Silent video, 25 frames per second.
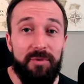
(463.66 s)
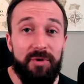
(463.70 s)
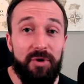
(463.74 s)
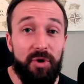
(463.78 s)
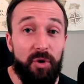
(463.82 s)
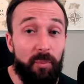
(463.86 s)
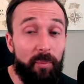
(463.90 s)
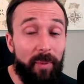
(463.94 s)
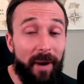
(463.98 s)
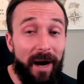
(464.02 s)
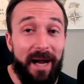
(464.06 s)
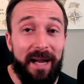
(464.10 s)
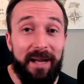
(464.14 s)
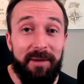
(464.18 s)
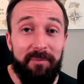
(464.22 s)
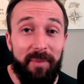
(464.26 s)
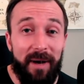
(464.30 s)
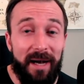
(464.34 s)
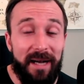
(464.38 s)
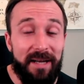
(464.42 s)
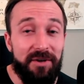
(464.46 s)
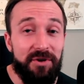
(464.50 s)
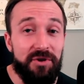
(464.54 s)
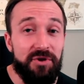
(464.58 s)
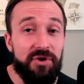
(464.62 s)
buying
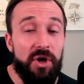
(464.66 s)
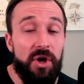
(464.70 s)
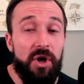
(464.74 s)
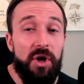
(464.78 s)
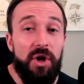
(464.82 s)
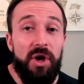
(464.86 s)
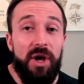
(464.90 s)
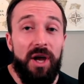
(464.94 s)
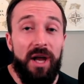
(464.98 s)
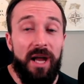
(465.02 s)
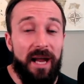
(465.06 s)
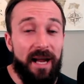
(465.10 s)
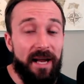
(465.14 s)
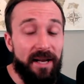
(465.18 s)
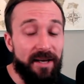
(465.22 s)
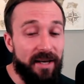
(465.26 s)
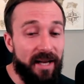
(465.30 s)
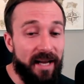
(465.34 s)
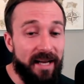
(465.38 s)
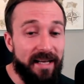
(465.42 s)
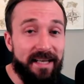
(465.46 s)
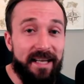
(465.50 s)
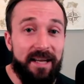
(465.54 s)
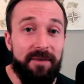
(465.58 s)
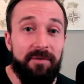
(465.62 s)
binders
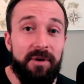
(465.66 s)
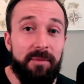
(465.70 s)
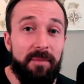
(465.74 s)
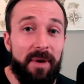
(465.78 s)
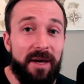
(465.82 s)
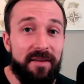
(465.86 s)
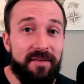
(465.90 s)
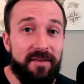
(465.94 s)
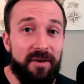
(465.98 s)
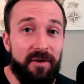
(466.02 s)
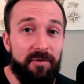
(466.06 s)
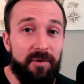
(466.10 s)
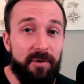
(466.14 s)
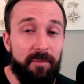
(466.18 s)
and giving myself